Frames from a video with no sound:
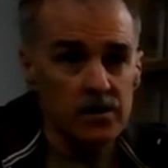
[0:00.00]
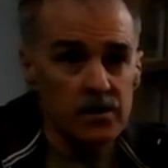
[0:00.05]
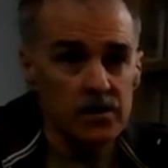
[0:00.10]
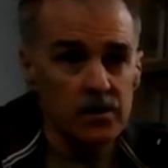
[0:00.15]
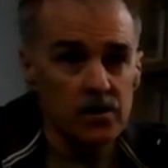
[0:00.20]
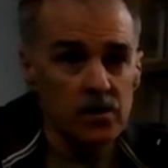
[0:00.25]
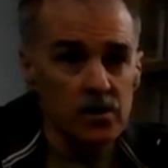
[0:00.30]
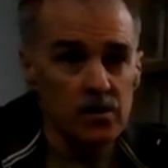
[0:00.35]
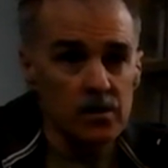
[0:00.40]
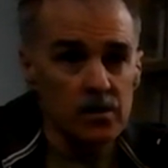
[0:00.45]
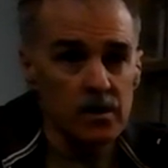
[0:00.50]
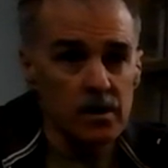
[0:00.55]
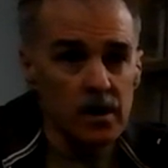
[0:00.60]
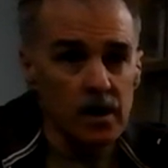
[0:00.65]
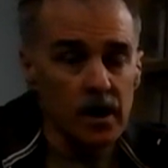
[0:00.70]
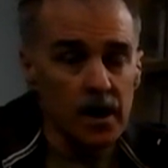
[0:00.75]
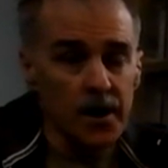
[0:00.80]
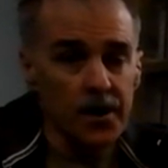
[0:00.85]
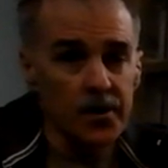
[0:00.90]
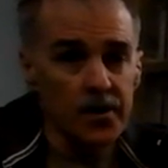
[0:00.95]
So
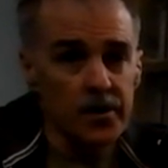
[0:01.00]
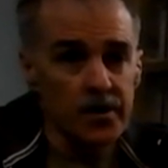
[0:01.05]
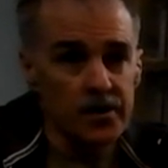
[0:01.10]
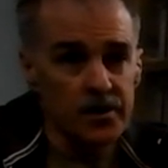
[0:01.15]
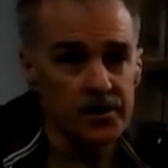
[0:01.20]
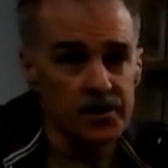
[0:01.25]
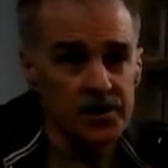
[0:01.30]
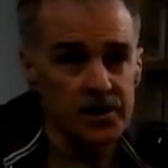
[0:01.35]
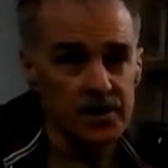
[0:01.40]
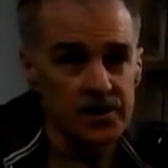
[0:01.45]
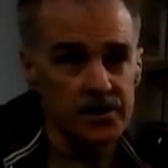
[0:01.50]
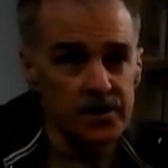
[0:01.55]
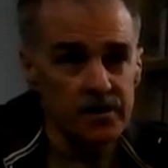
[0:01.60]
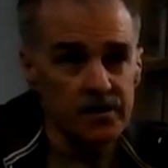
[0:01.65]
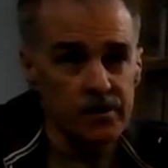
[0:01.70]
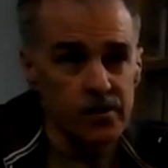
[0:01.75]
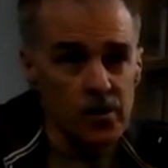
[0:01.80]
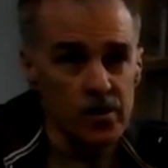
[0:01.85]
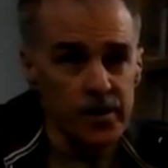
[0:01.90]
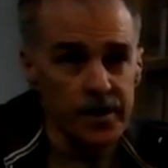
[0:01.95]

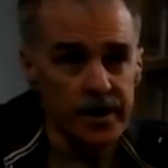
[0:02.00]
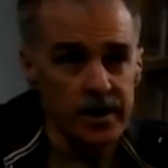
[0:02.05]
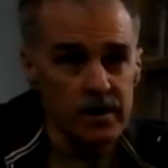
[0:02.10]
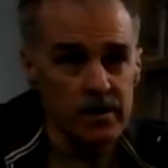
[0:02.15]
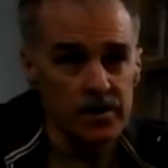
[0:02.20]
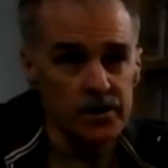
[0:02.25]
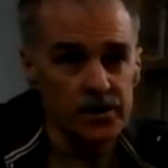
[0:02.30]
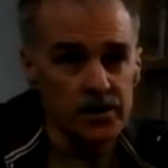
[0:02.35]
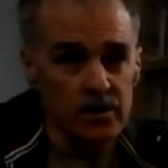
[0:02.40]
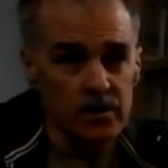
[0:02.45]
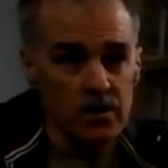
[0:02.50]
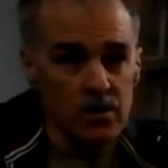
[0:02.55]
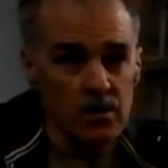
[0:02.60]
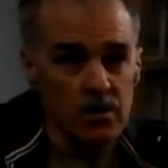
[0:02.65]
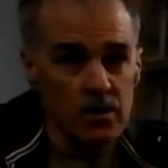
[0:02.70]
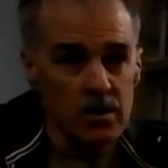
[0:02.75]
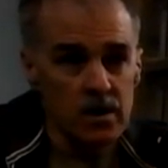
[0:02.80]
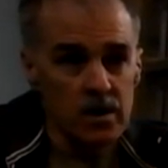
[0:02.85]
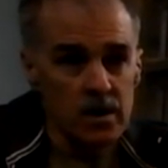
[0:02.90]
164 years ago,